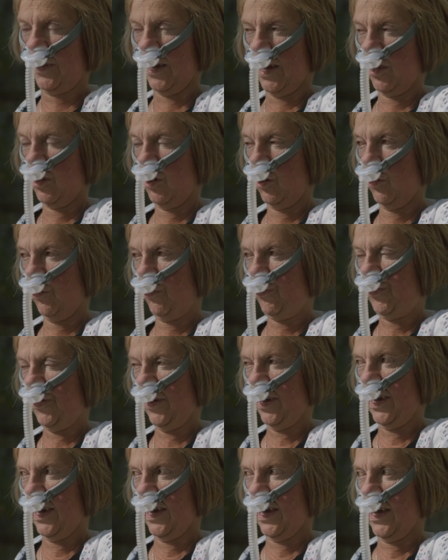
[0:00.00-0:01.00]
and you
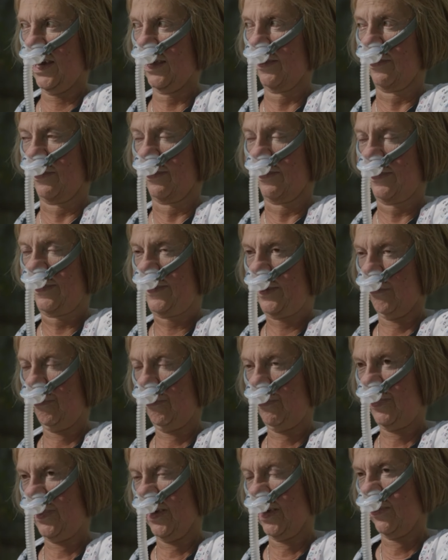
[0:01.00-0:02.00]
fear
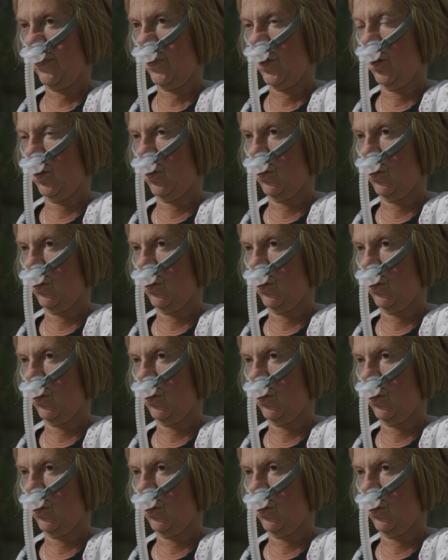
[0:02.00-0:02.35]
something that